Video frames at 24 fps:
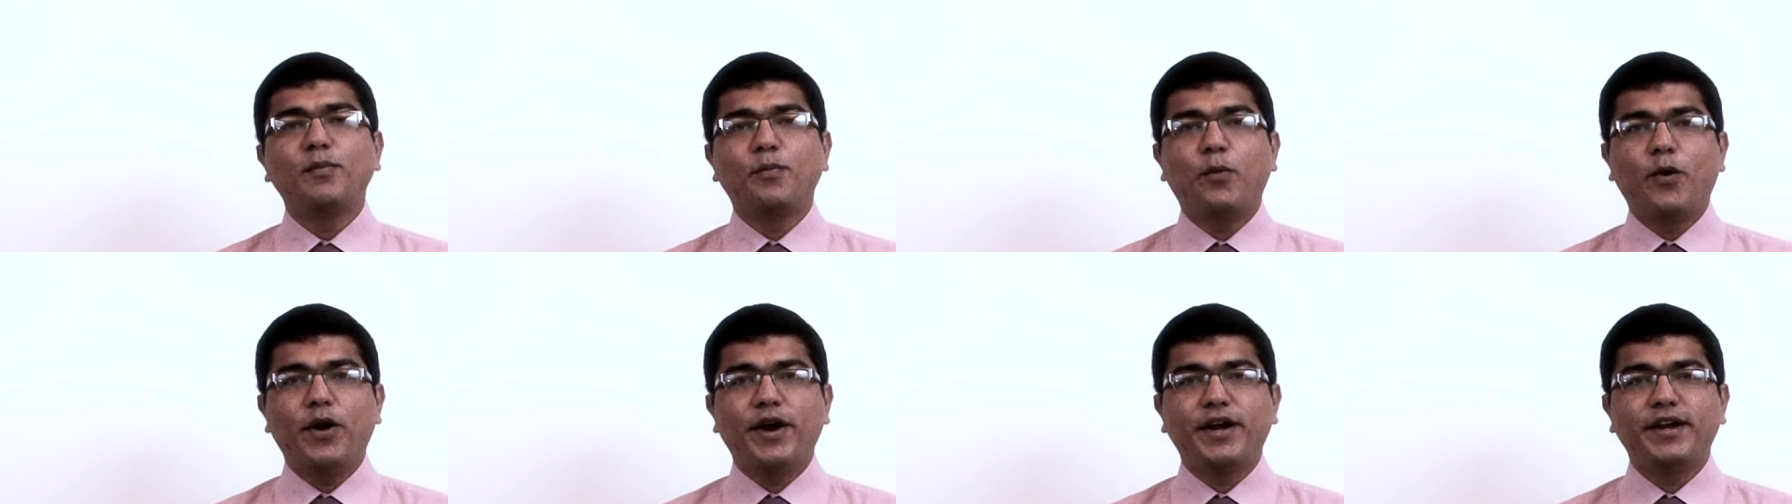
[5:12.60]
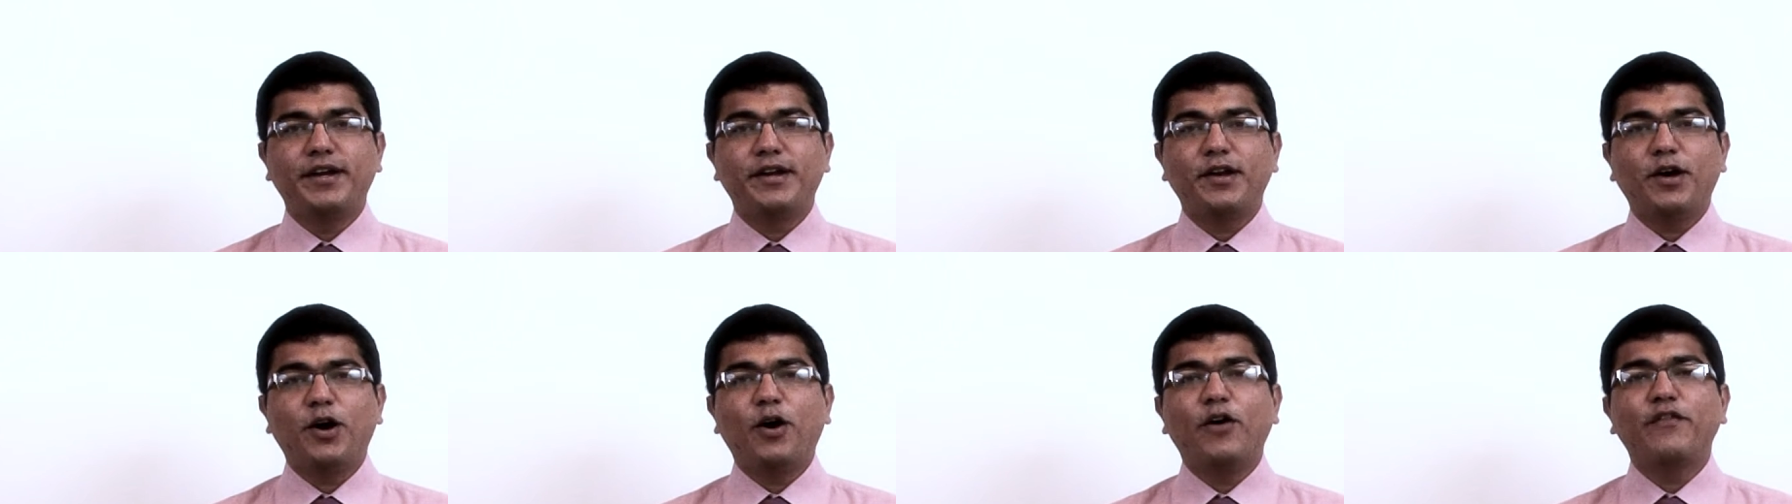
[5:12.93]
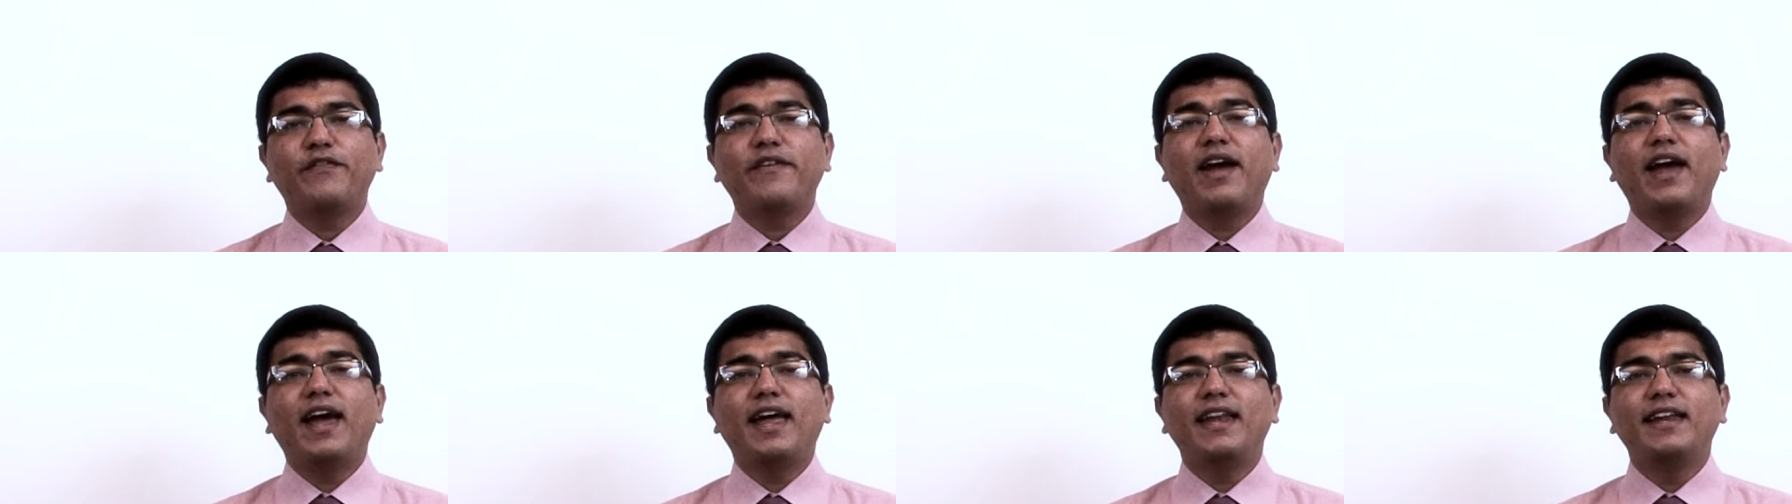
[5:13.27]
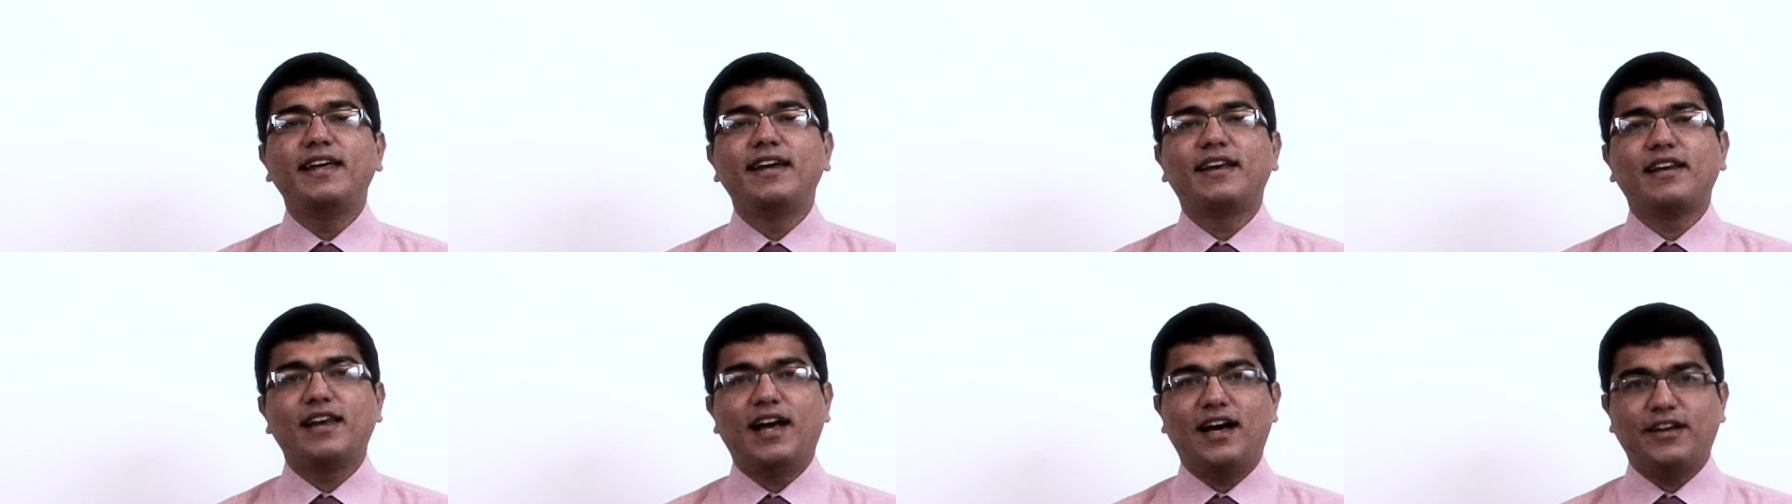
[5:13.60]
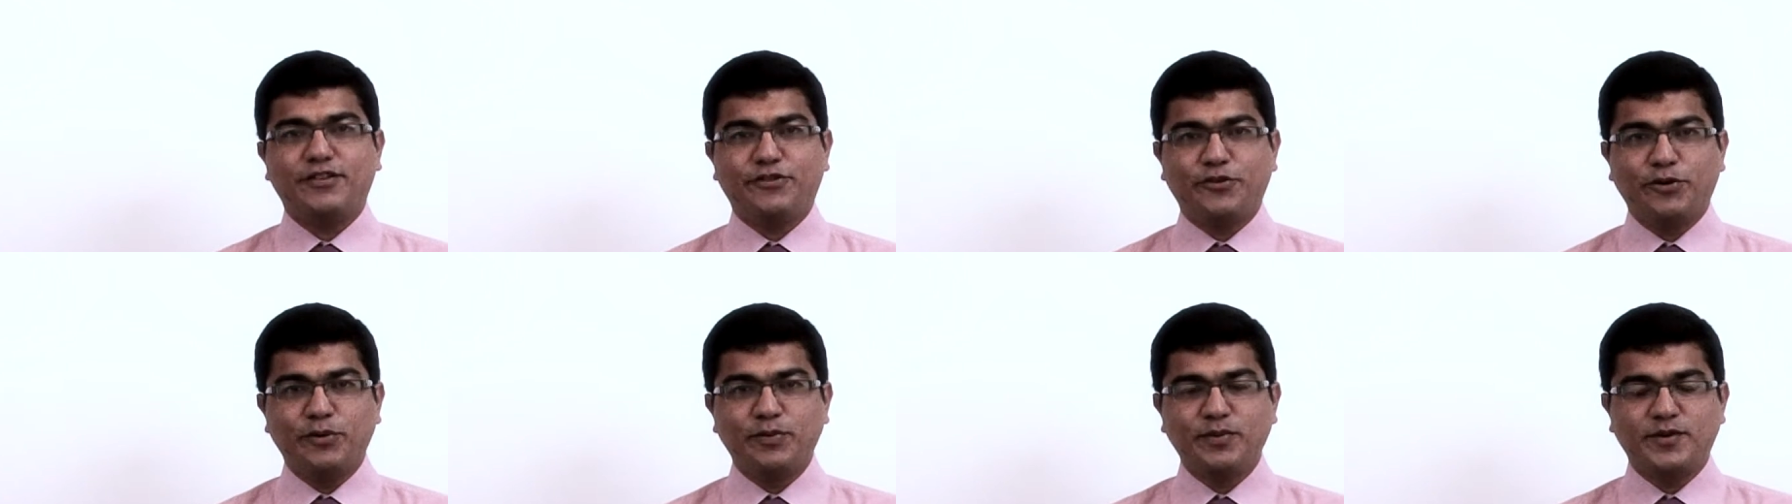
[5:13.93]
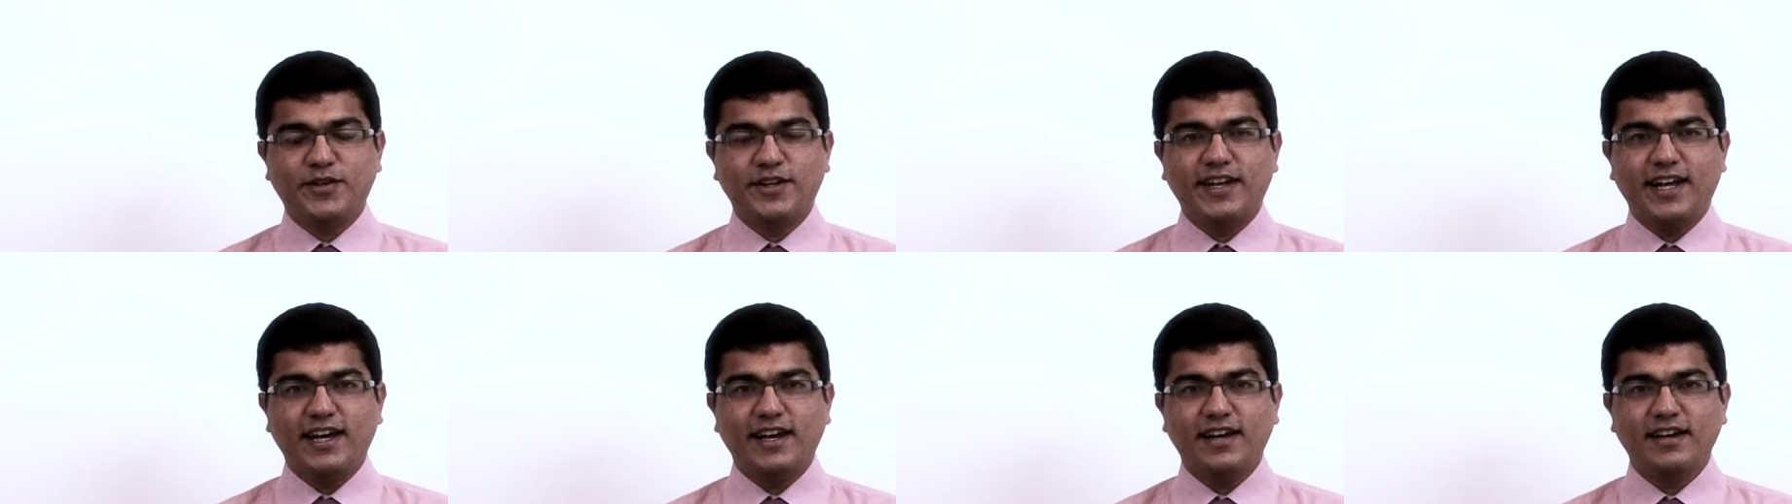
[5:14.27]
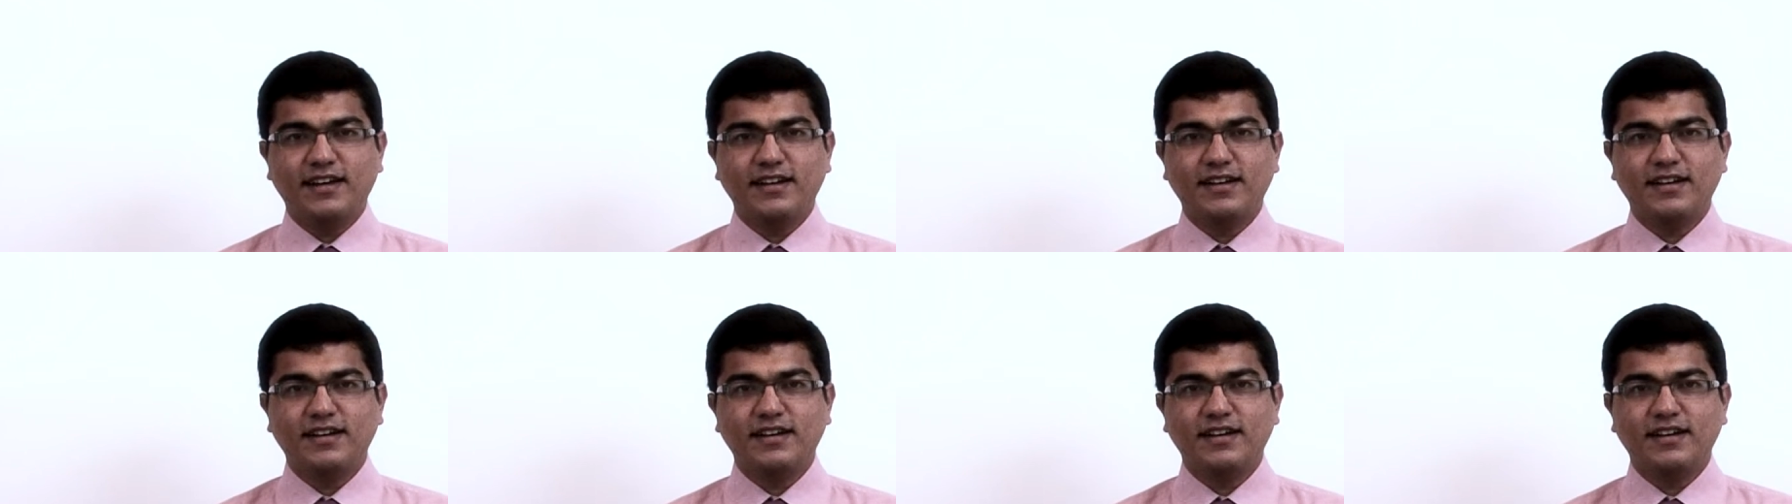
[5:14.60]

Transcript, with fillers: point of any classroom today.